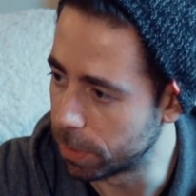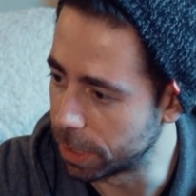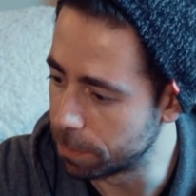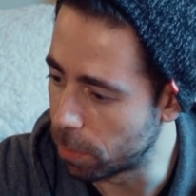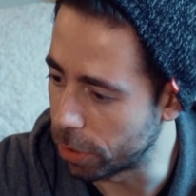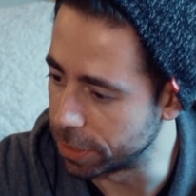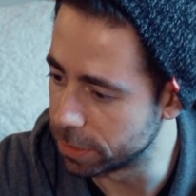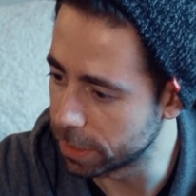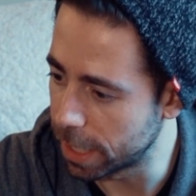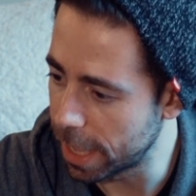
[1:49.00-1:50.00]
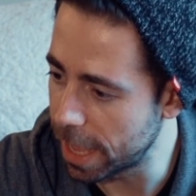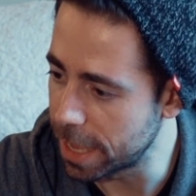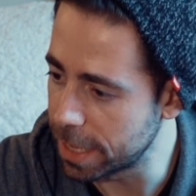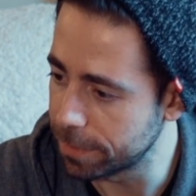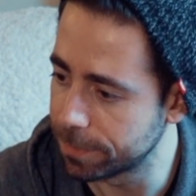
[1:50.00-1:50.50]
in point
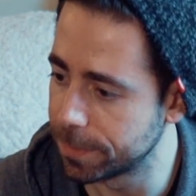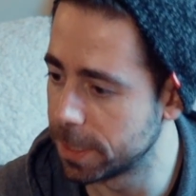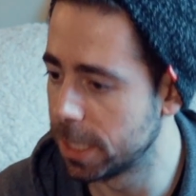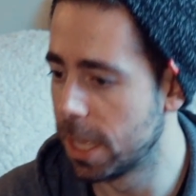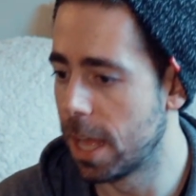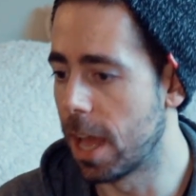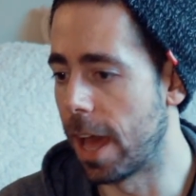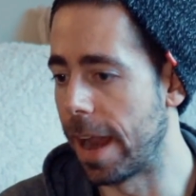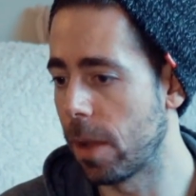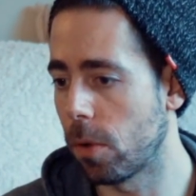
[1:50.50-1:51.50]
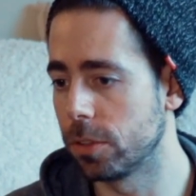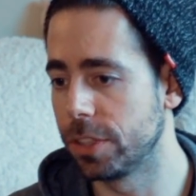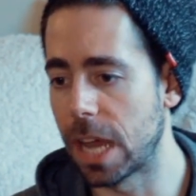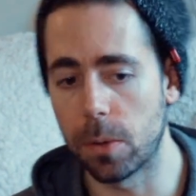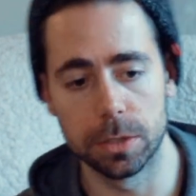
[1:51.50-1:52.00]
A, and I want
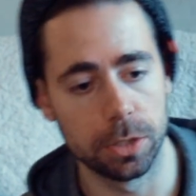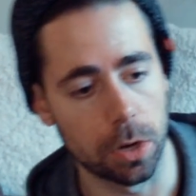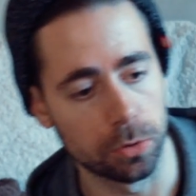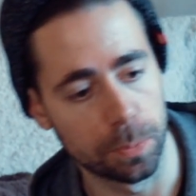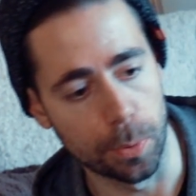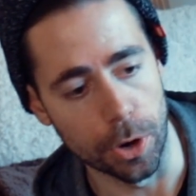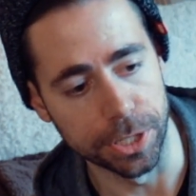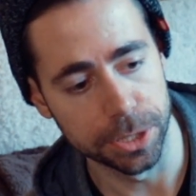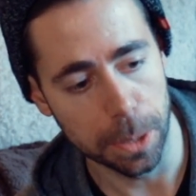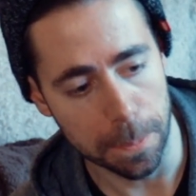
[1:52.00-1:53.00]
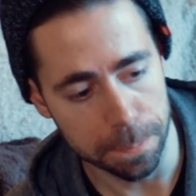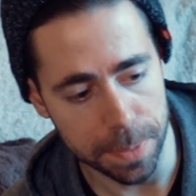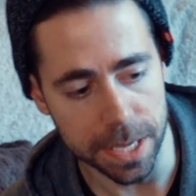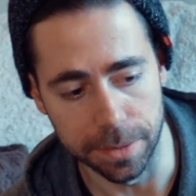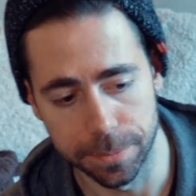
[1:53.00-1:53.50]
the owl to go to point
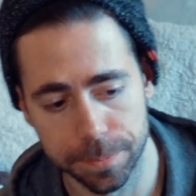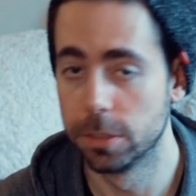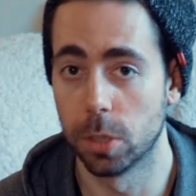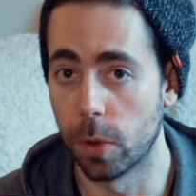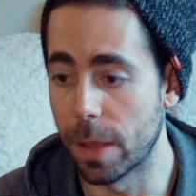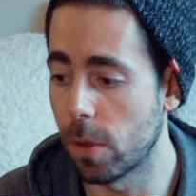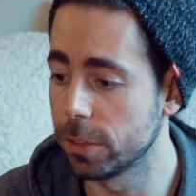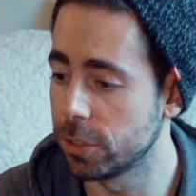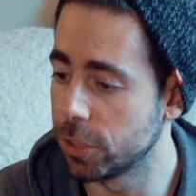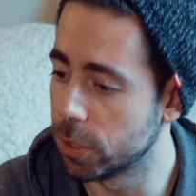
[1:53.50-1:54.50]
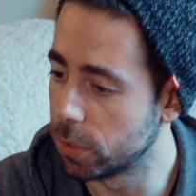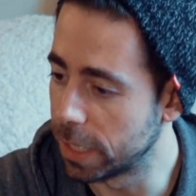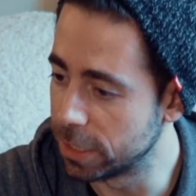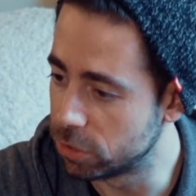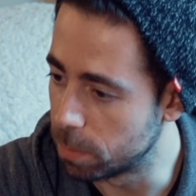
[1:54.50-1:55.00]
B. So what I want to do
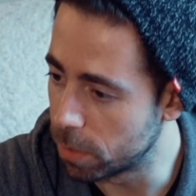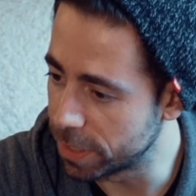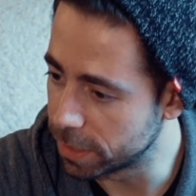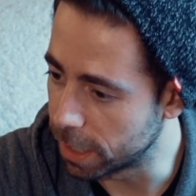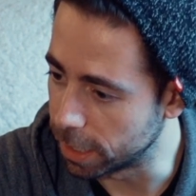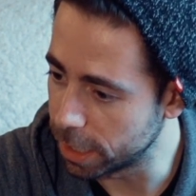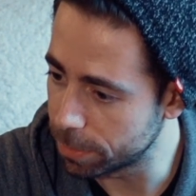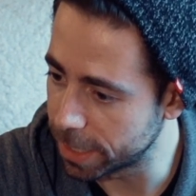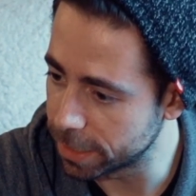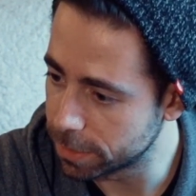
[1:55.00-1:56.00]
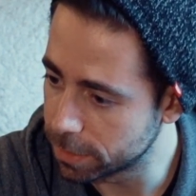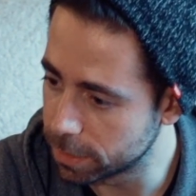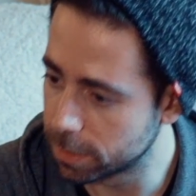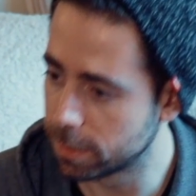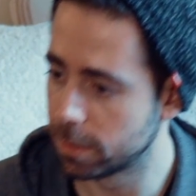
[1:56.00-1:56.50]
is to move it a little bit,
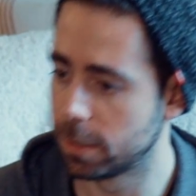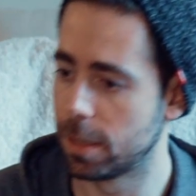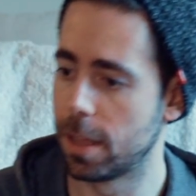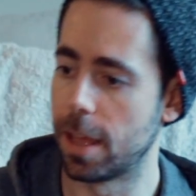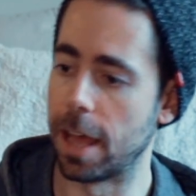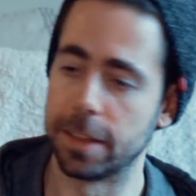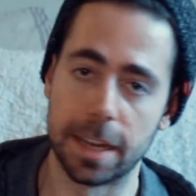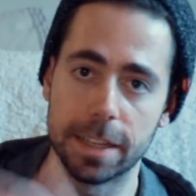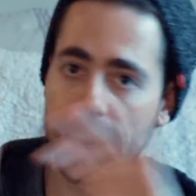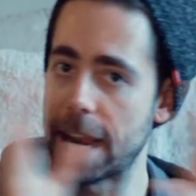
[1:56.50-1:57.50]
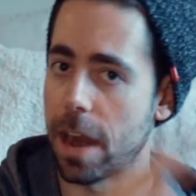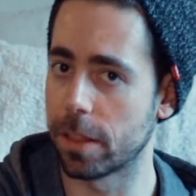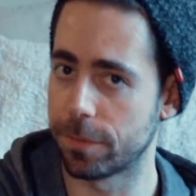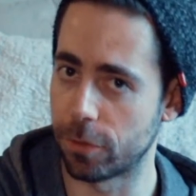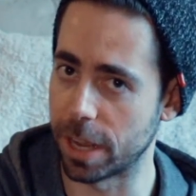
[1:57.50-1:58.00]
and then get out of
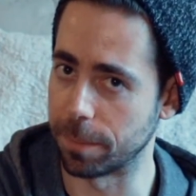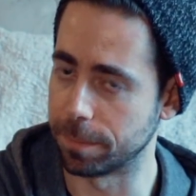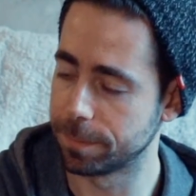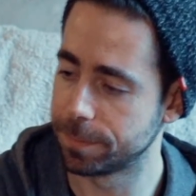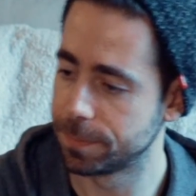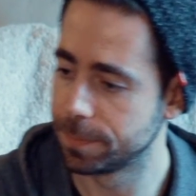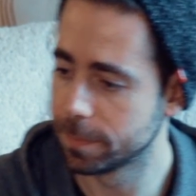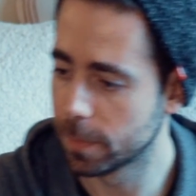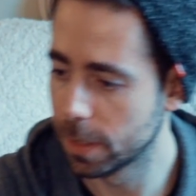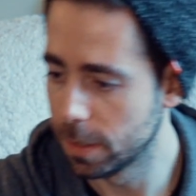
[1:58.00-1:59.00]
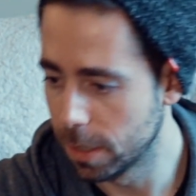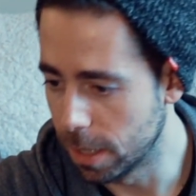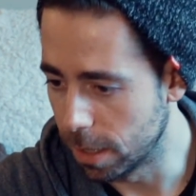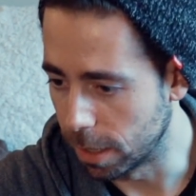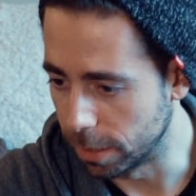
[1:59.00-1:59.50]
the frame.
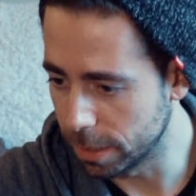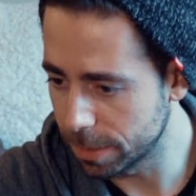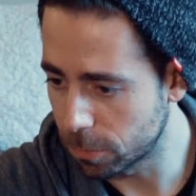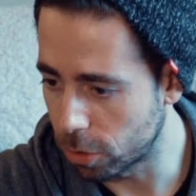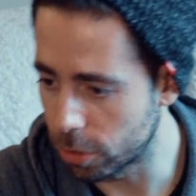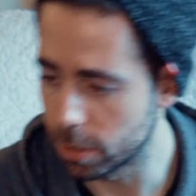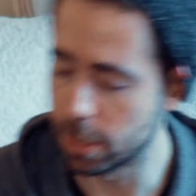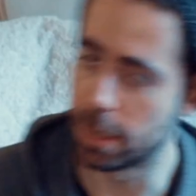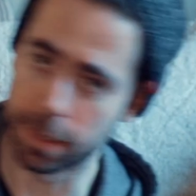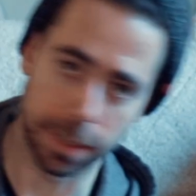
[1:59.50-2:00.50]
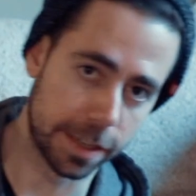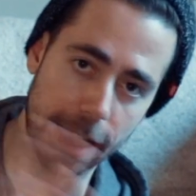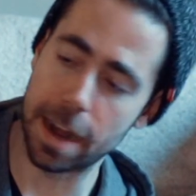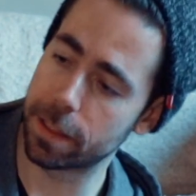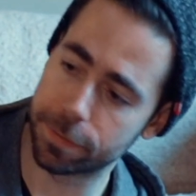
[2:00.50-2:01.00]
A little bit more,
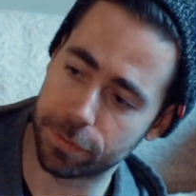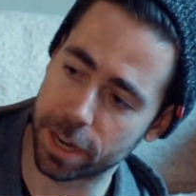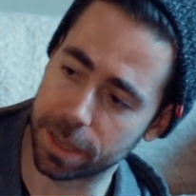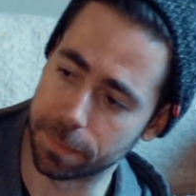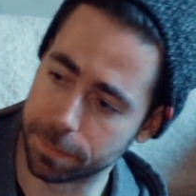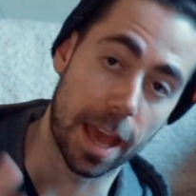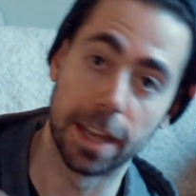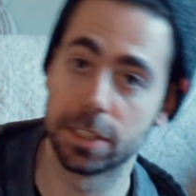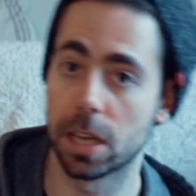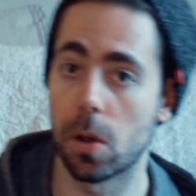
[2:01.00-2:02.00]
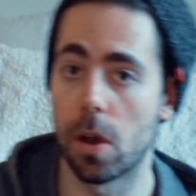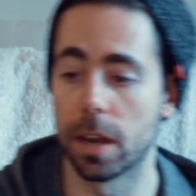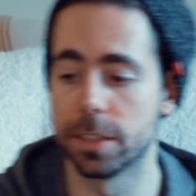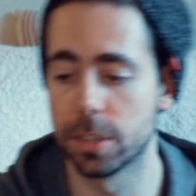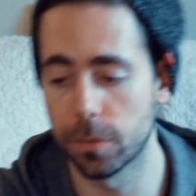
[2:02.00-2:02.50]
get out of the frame, and so on
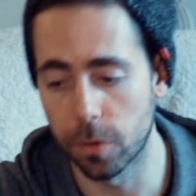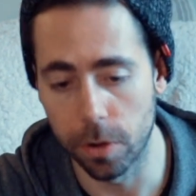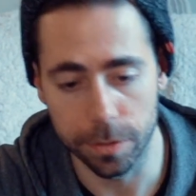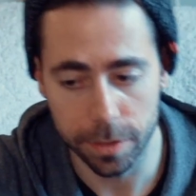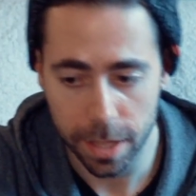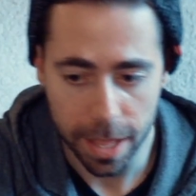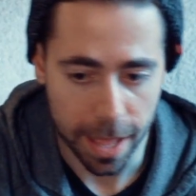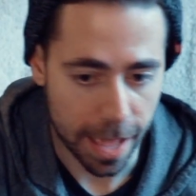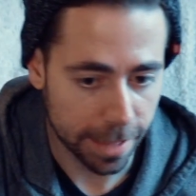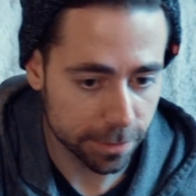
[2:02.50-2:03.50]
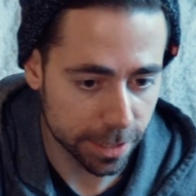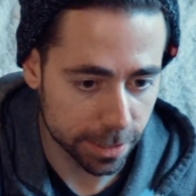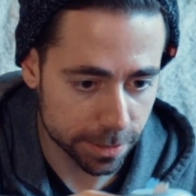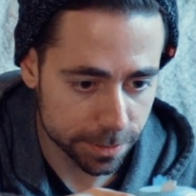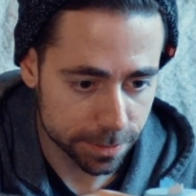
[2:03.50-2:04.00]
and so forth,
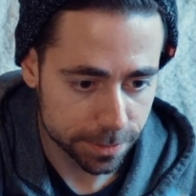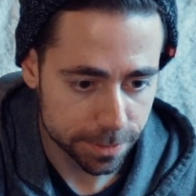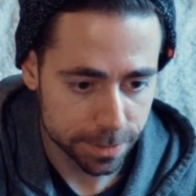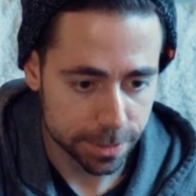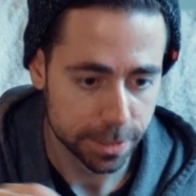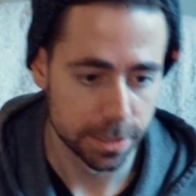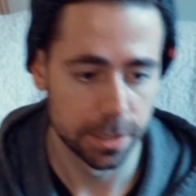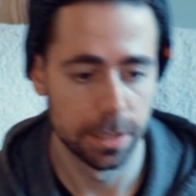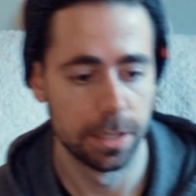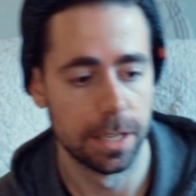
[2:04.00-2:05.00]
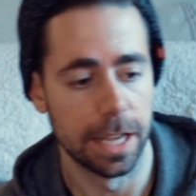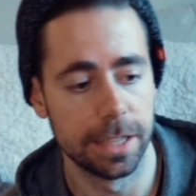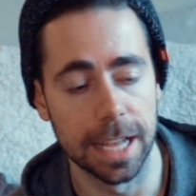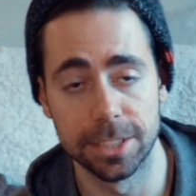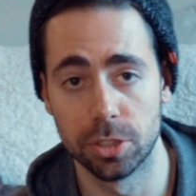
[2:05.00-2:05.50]
until it
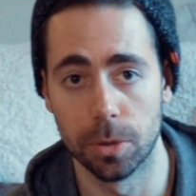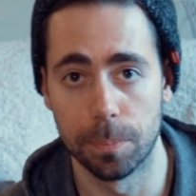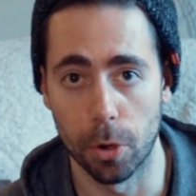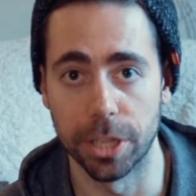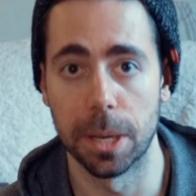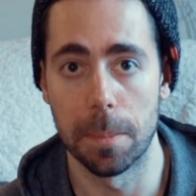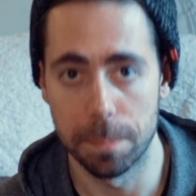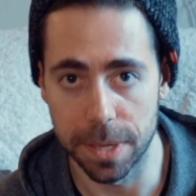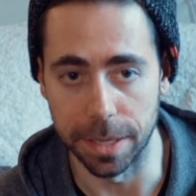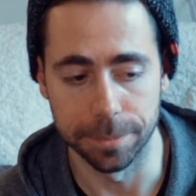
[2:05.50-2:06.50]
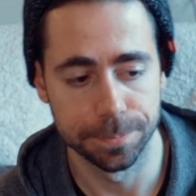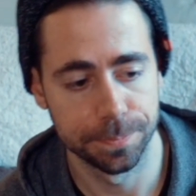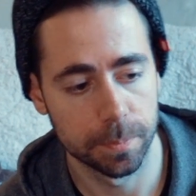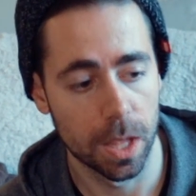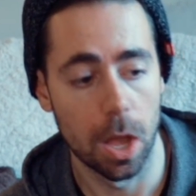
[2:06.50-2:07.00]
gets to a point B.
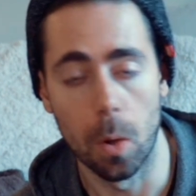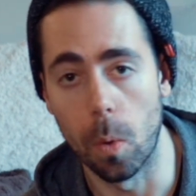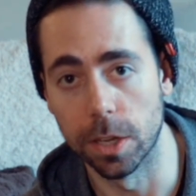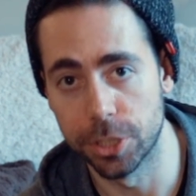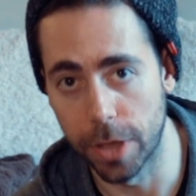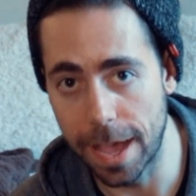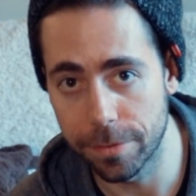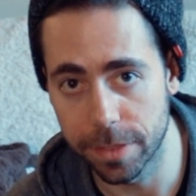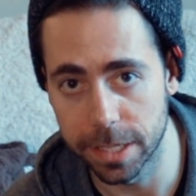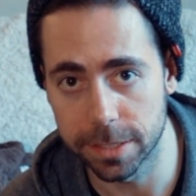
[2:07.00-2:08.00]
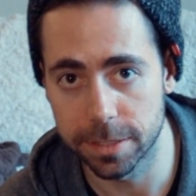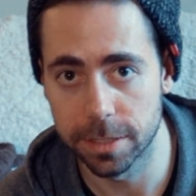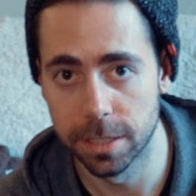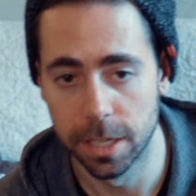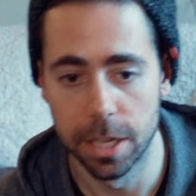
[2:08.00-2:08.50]
Once you have this,
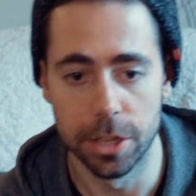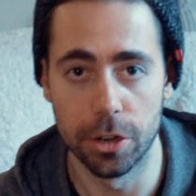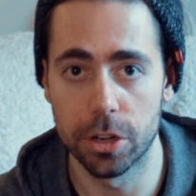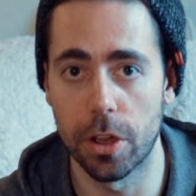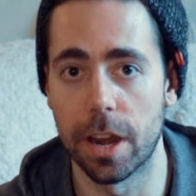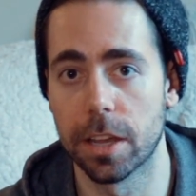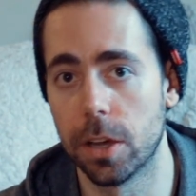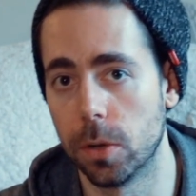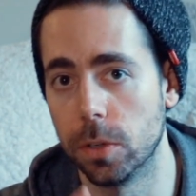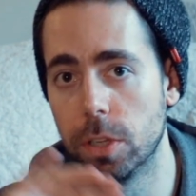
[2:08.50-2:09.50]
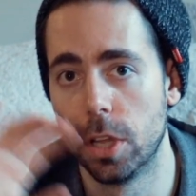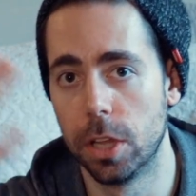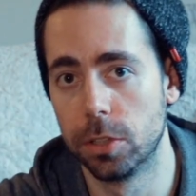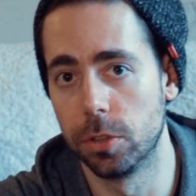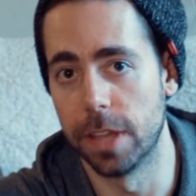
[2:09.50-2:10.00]
you're gonna go
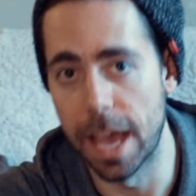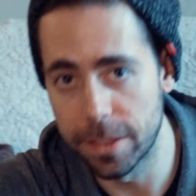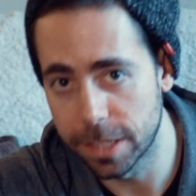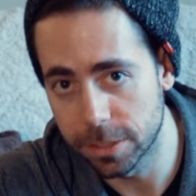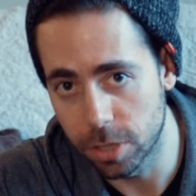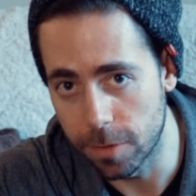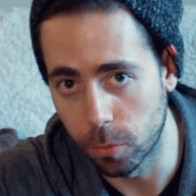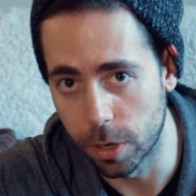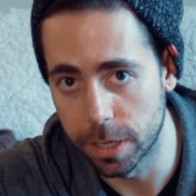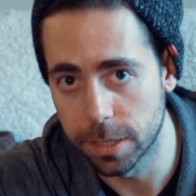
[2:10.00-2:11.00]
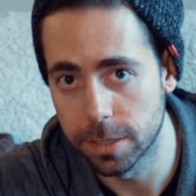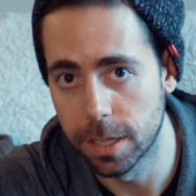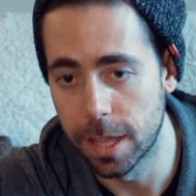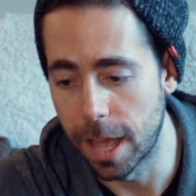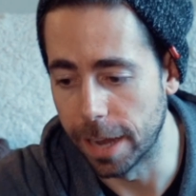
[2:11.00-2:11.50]
to the editing software,
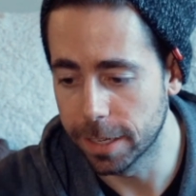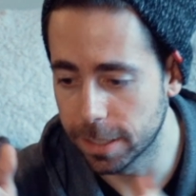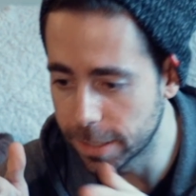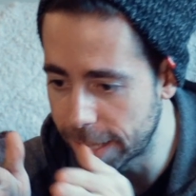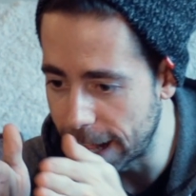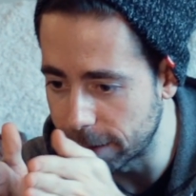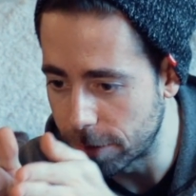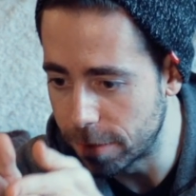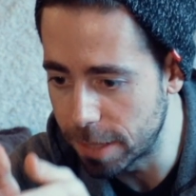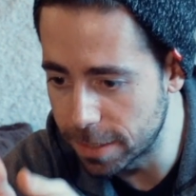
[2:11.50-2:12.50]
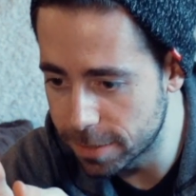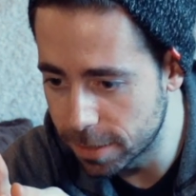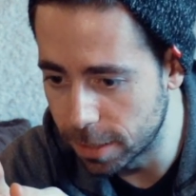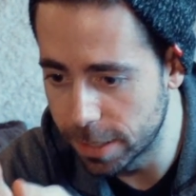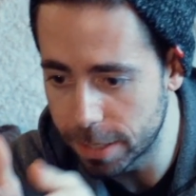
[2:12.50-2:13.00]
and get these
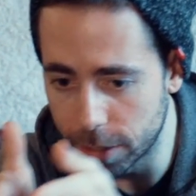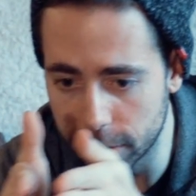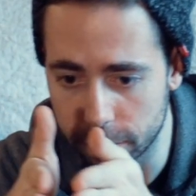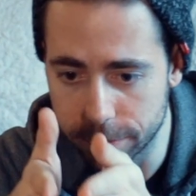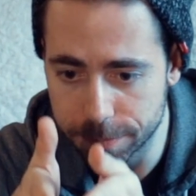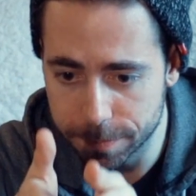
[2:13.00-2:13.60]
little